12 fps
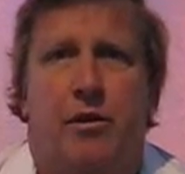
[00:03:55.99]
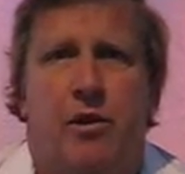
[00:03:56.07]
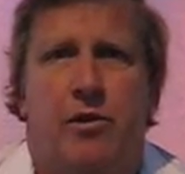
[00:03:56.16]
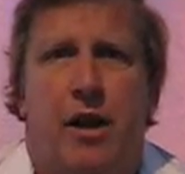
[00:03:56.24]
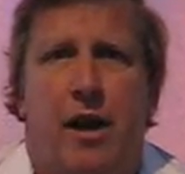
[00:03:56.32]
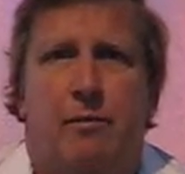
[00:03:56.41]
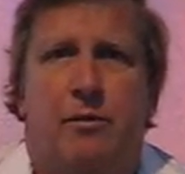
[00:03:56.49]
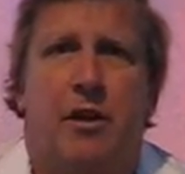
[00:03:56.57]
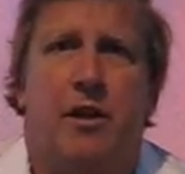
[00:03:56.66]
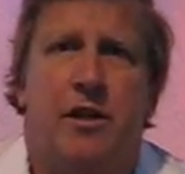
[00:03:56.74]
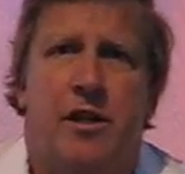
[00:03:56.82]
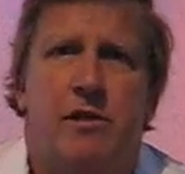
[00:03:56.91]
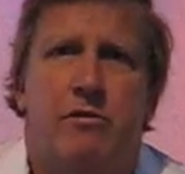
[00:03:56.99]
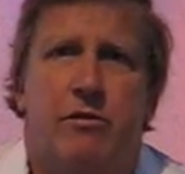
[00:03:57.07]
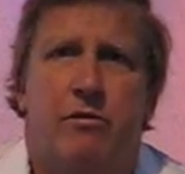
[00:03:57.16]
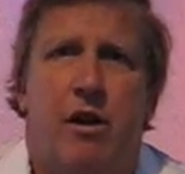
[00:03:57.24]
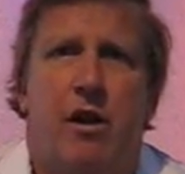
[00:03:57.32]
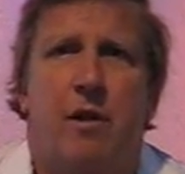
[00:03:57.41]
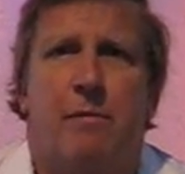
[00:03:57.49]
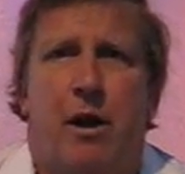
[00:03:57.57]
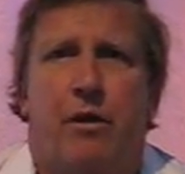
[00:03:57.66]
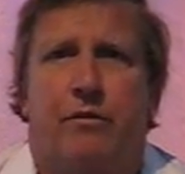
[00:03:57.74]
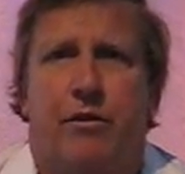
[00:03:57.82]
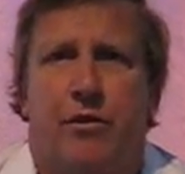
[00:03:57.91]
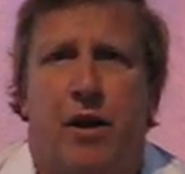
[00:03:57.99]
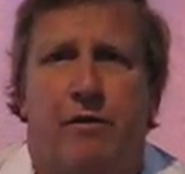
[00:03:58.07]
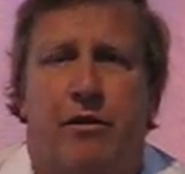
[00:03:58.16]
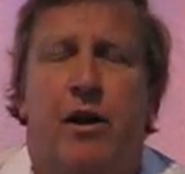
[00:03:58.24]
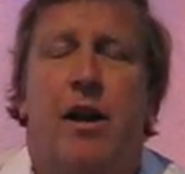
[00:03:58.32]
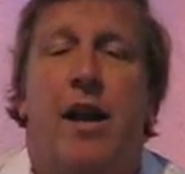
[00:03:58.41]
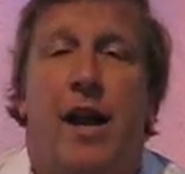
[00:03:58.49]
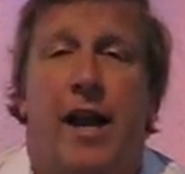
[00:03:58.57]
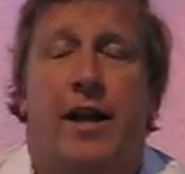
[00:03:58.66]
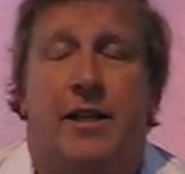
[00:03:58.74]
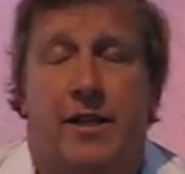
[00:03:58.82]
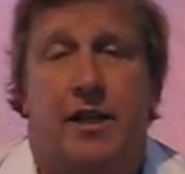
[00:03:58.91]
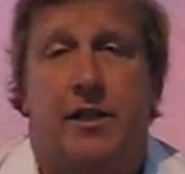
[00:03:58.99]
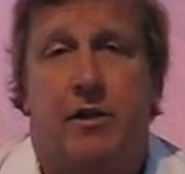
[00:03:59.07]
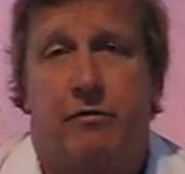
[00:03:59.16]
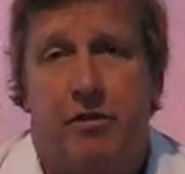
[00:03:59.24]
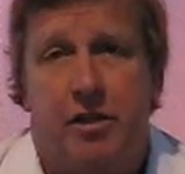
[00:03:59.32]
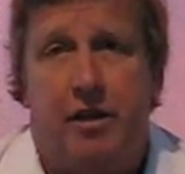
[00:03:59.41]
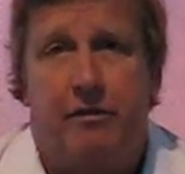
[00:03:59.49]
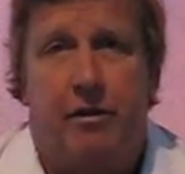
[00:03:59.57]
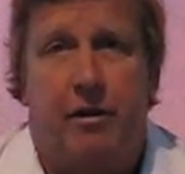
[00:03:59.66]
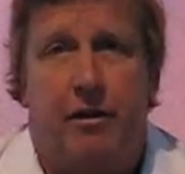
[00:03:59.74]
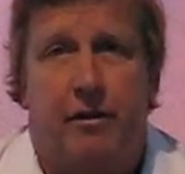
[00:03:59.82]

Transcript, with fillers: no taps, a continuous run, a powerful driver, and a sensitive receiver.